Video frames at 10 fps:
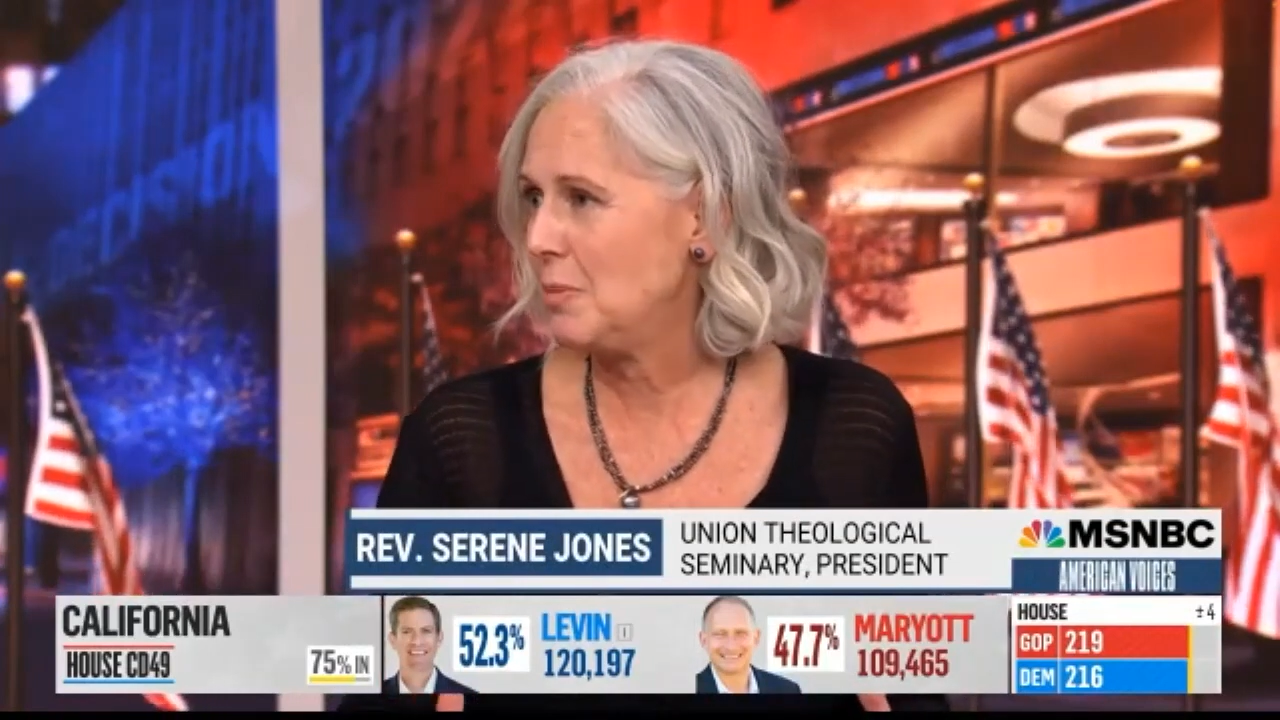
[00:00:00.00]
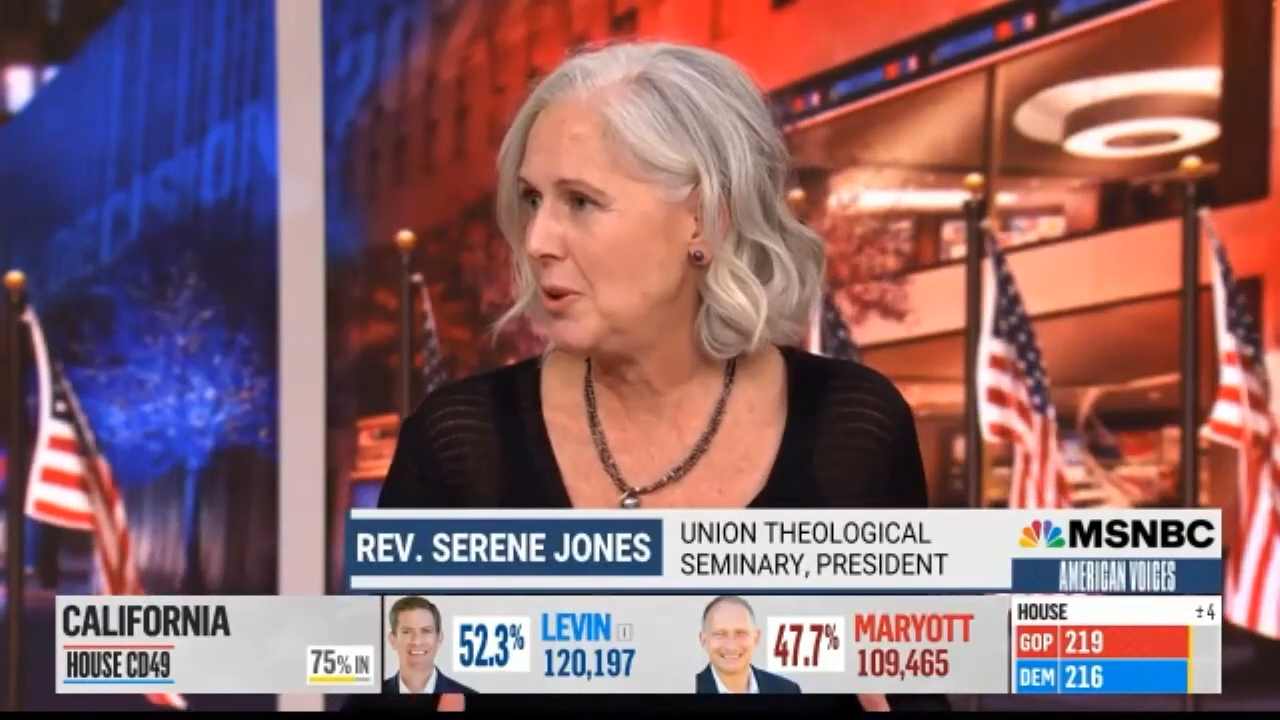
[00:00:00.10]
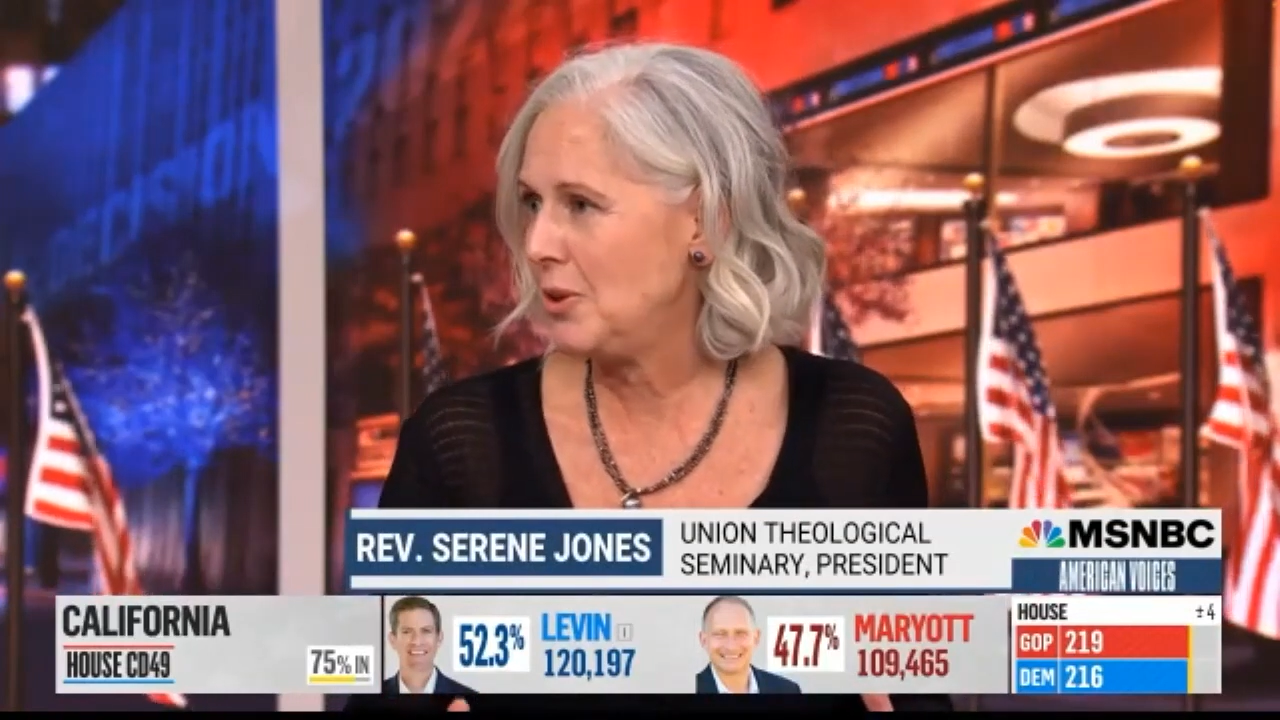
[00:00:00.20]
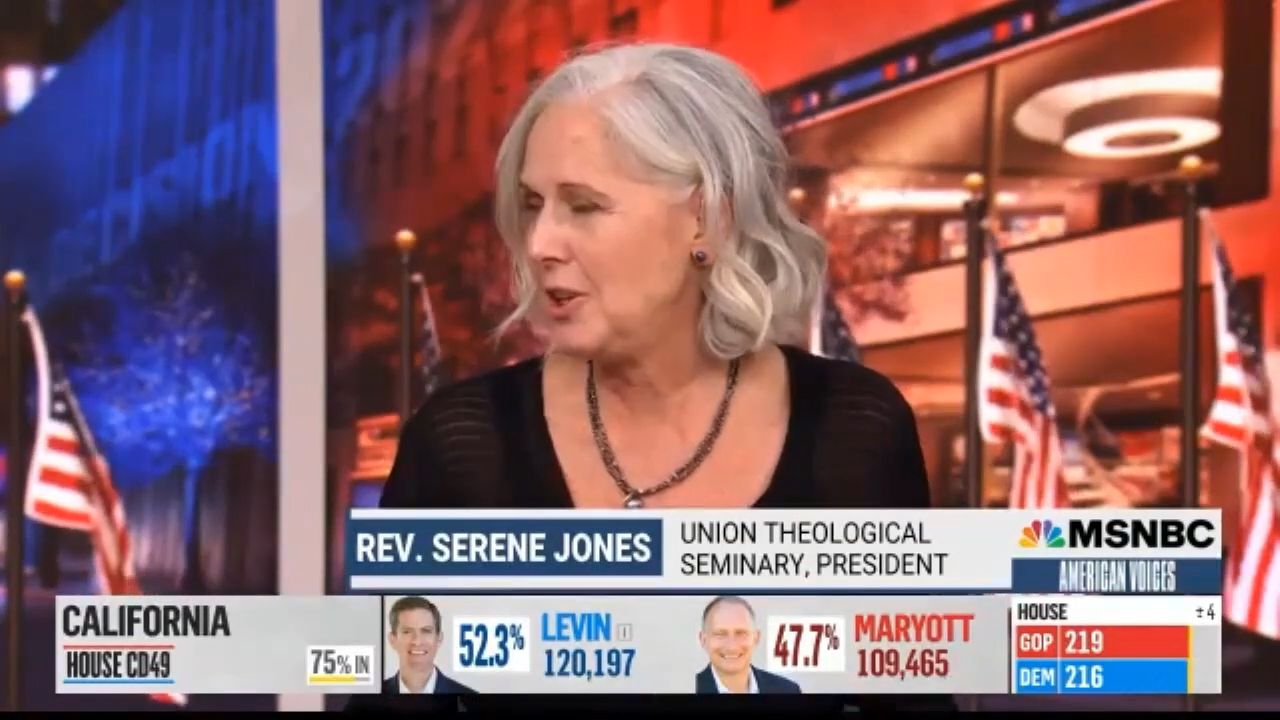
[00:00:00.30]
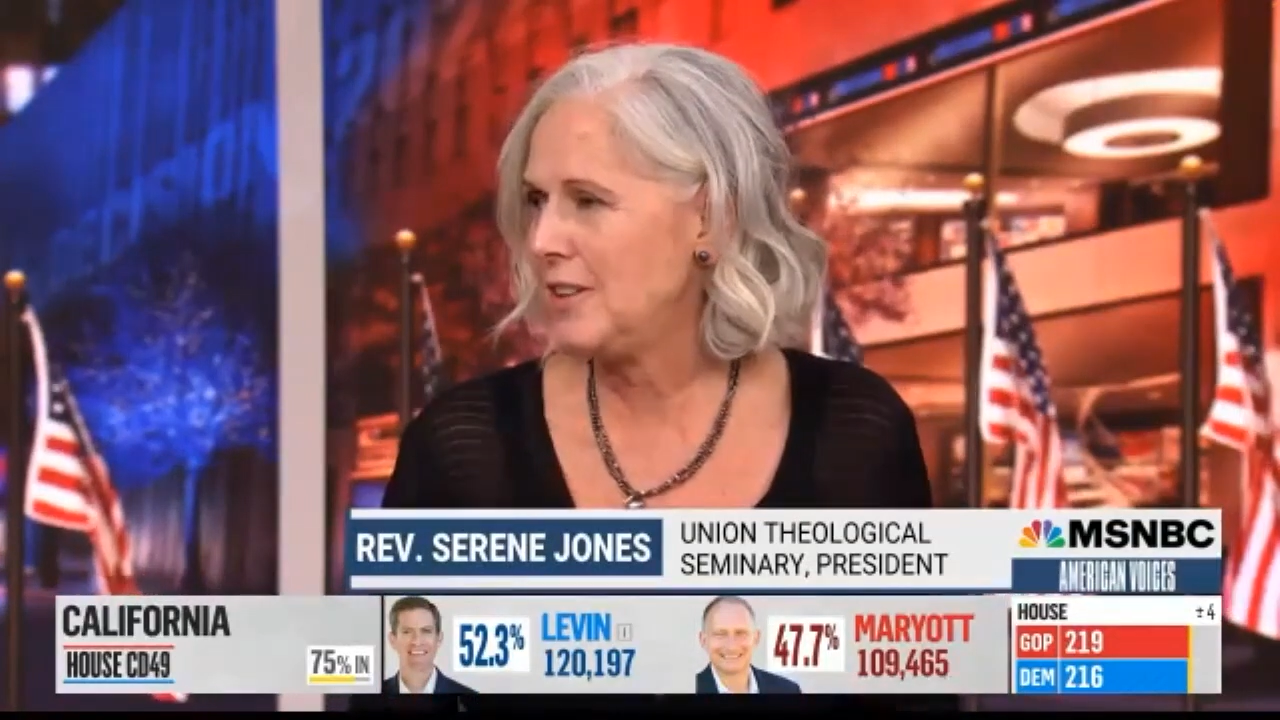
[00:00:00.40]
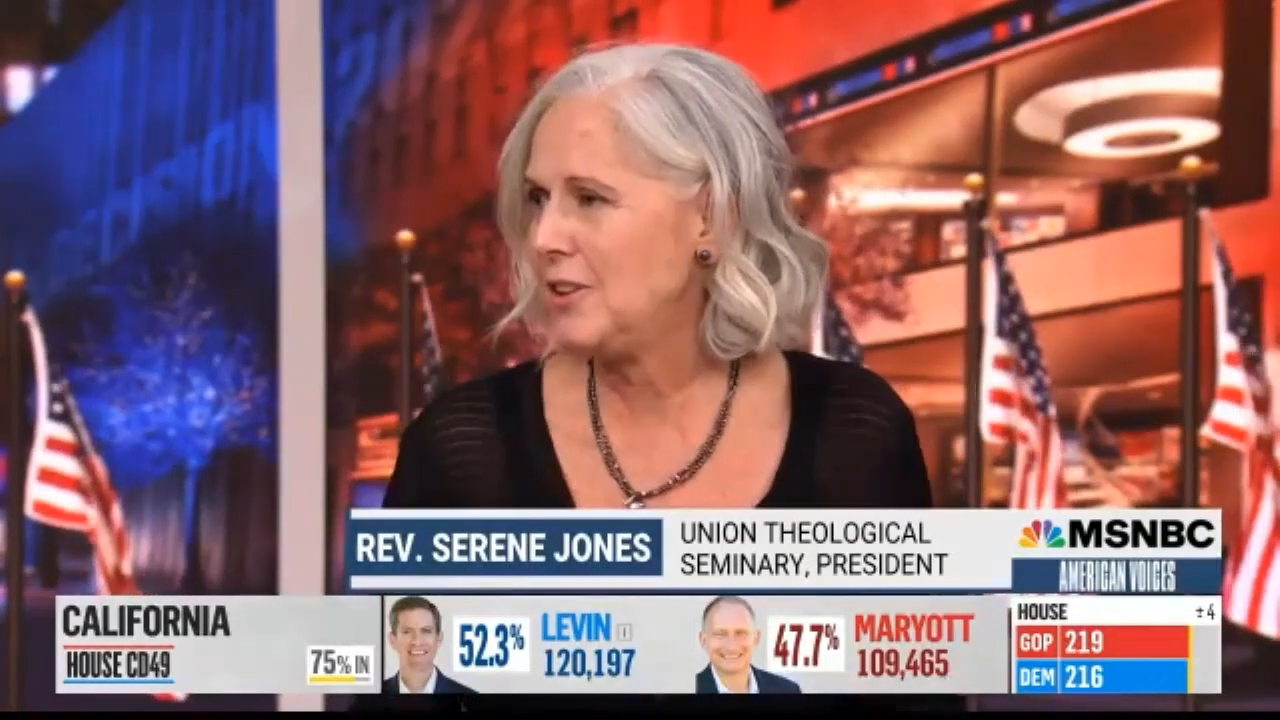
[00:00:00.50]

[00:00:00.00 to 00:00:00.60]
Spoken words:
community